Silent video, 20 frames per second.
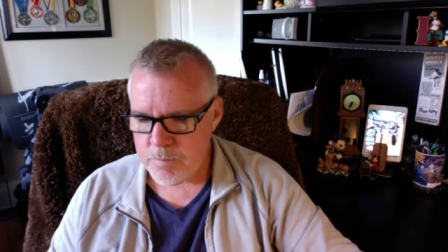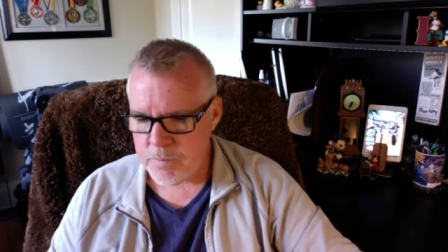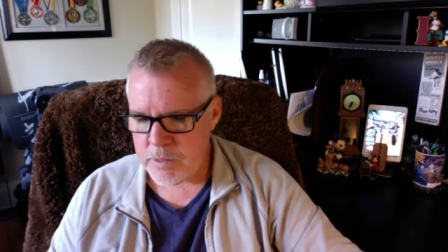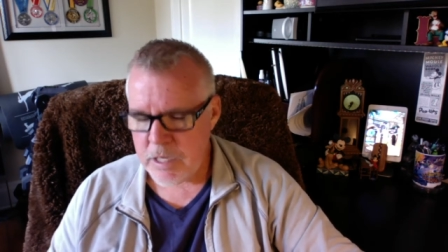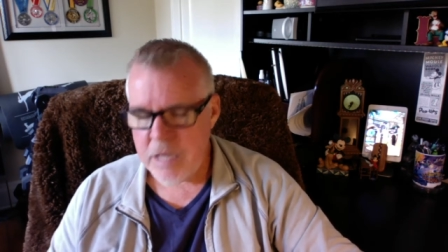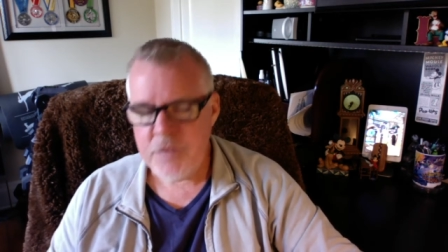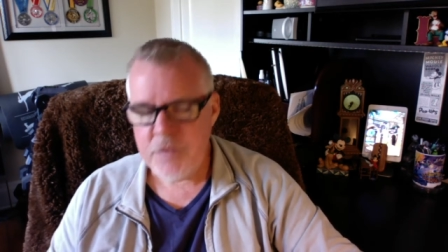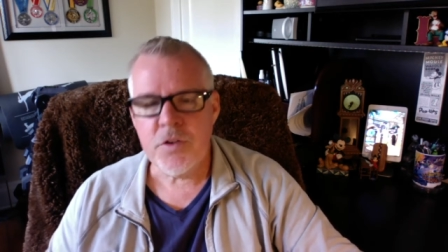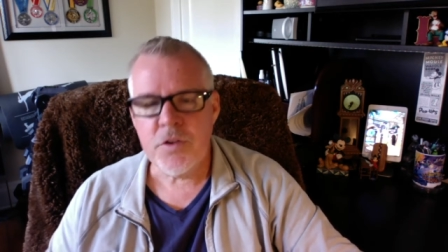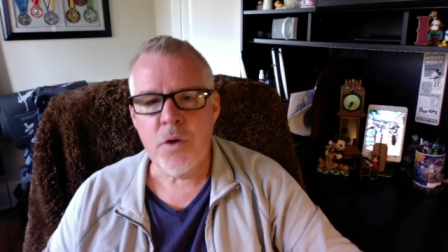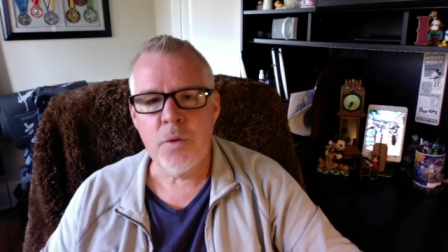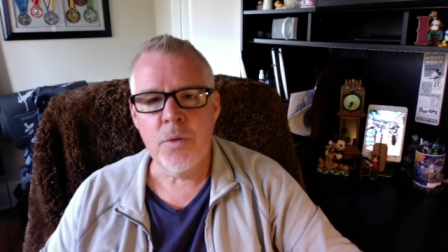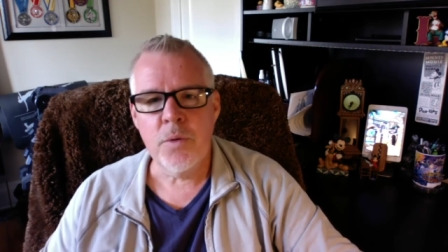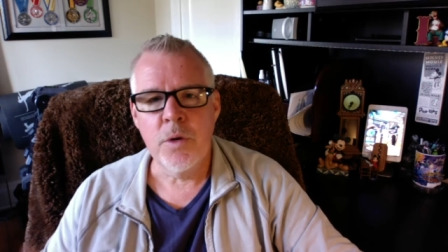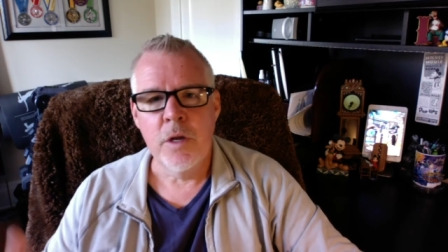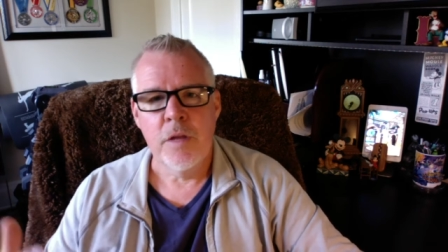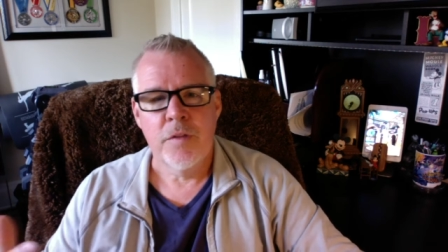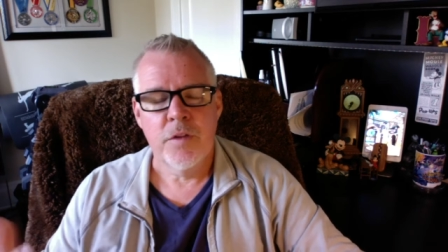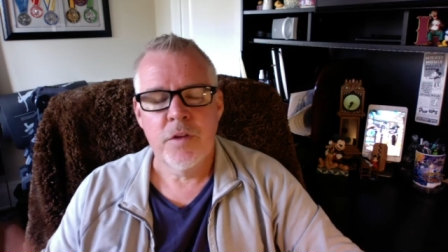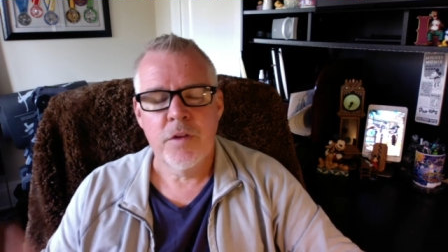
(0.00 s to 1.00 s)
And so
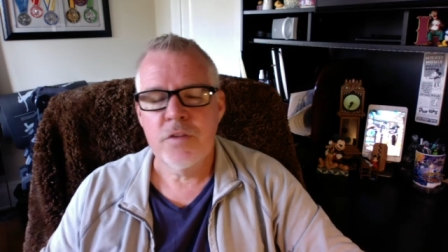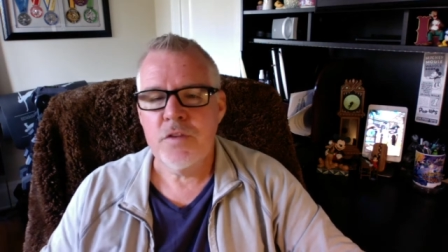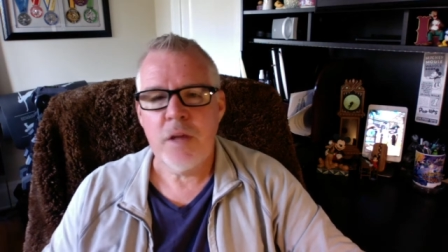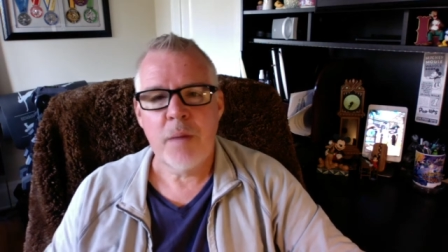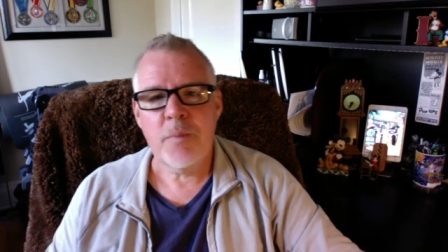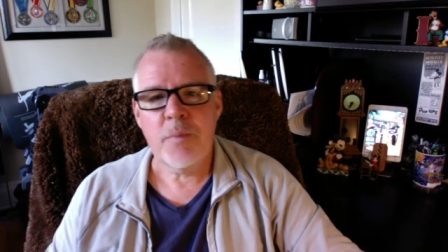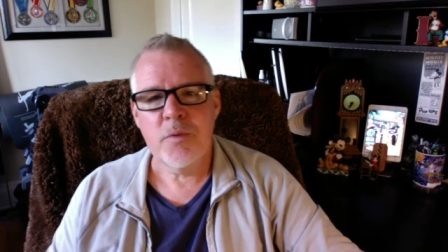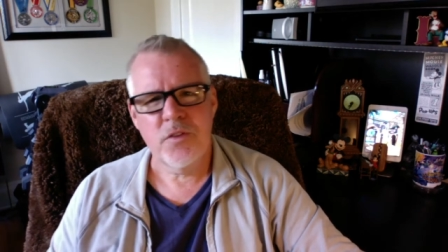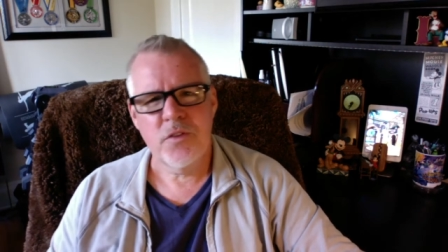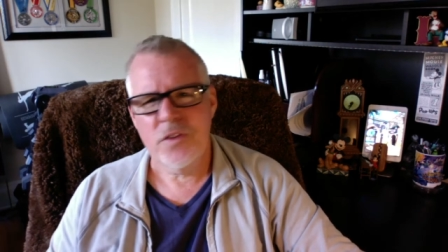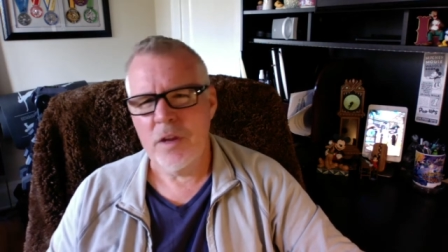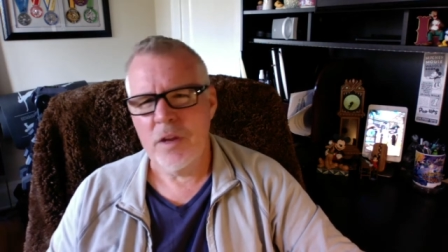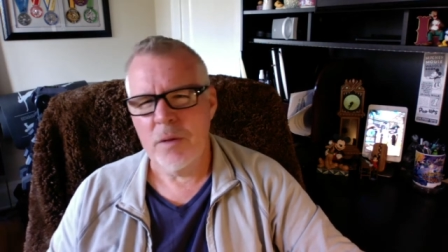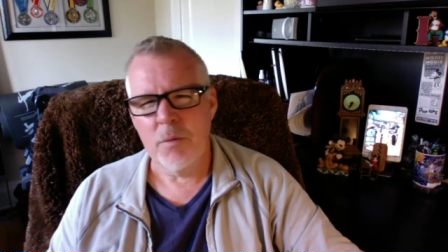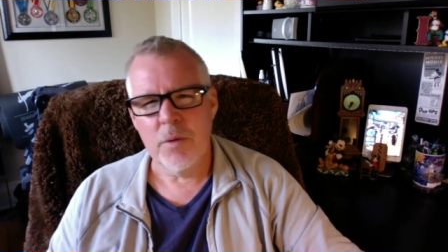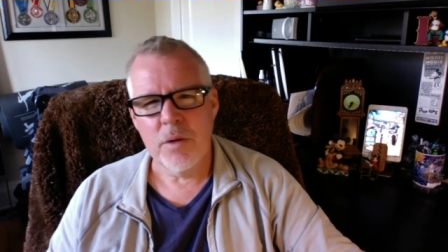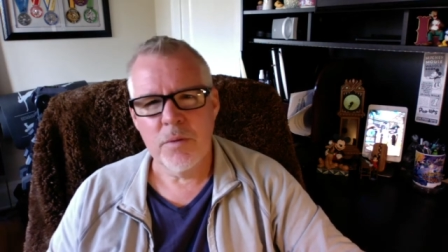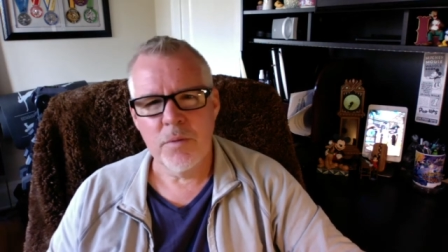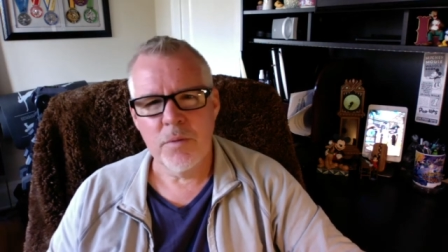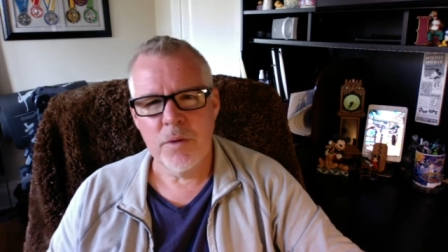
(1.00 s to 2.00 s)
the disciples say,
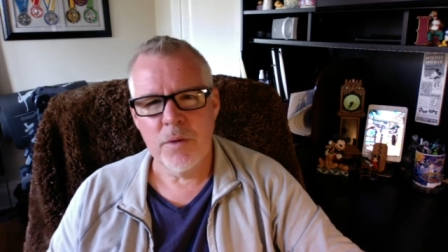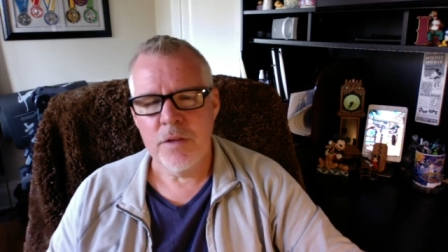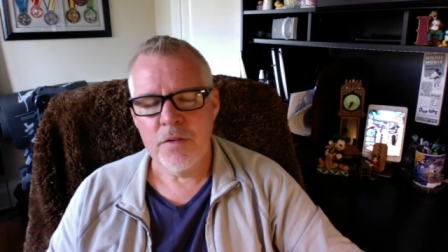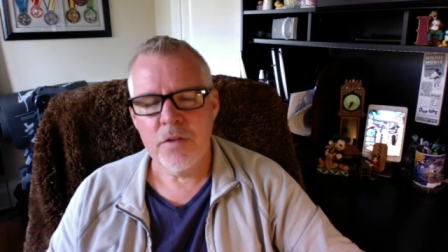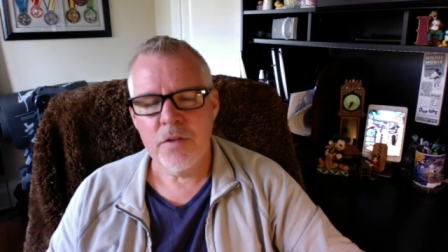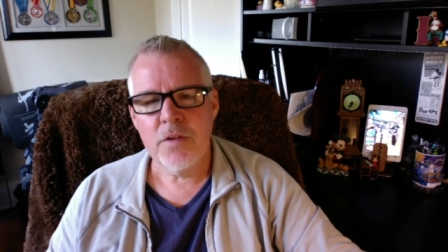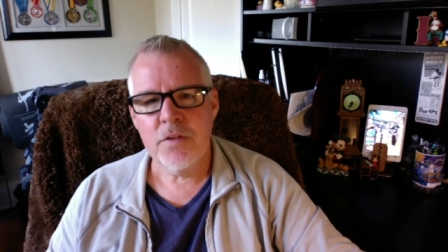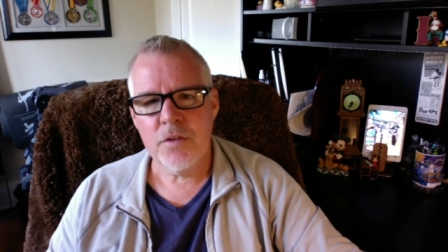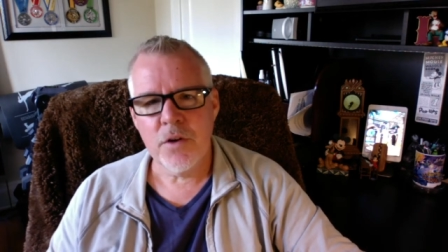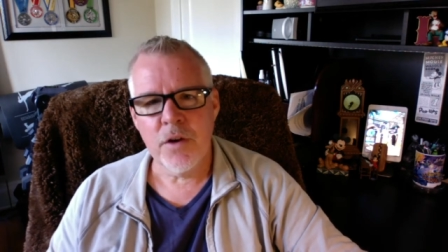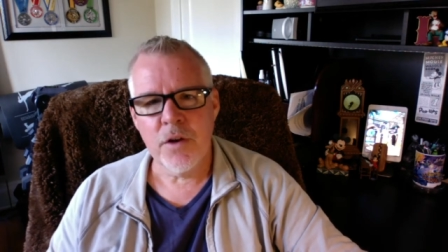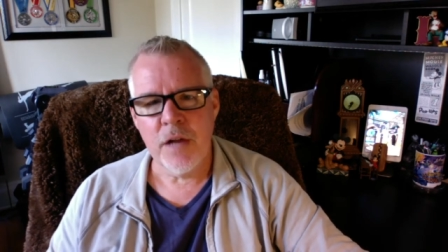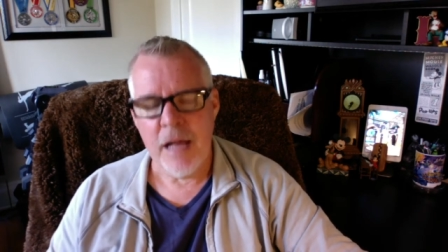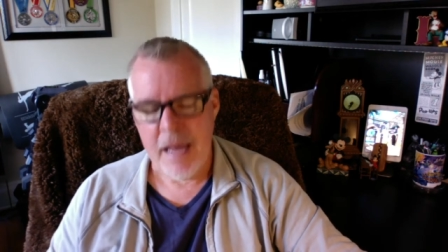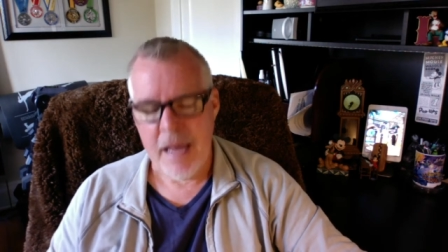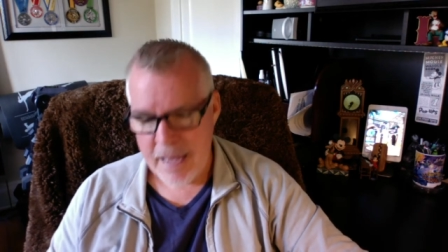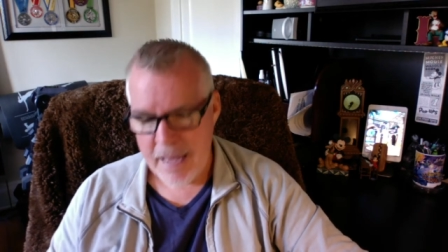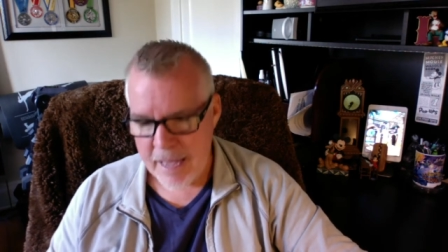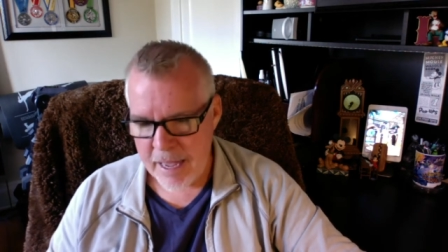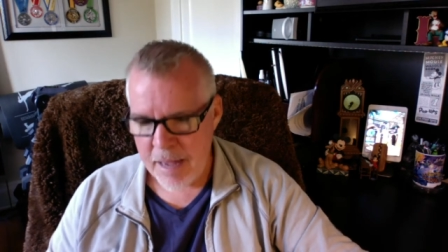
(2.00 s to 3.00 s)
when, when is this going
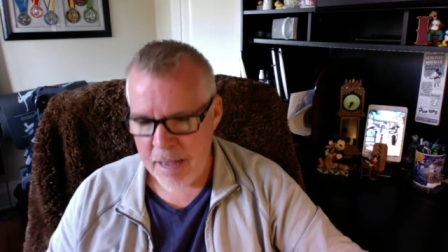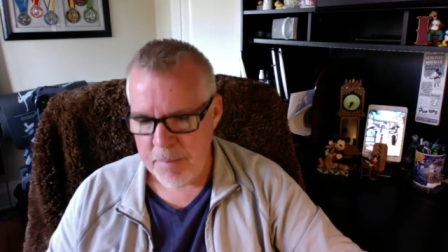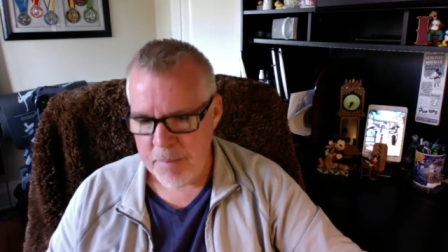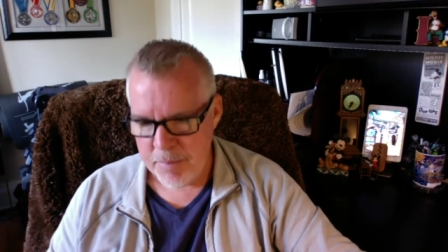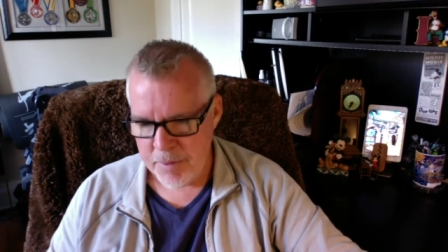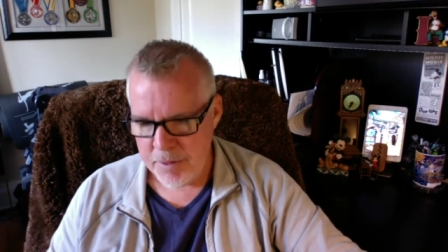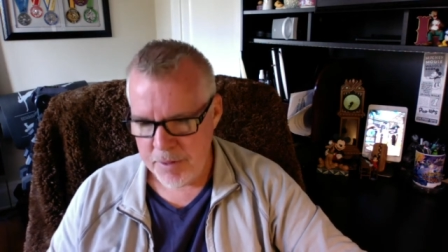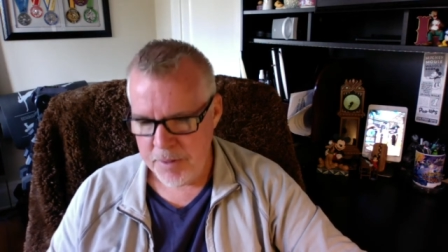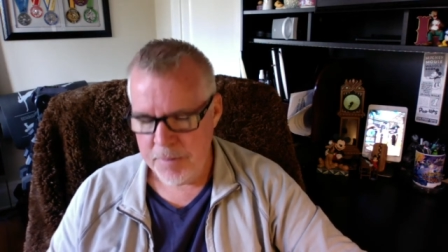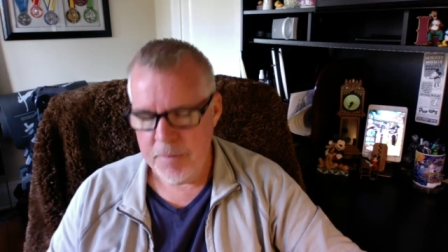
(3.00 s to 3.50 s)
to happen?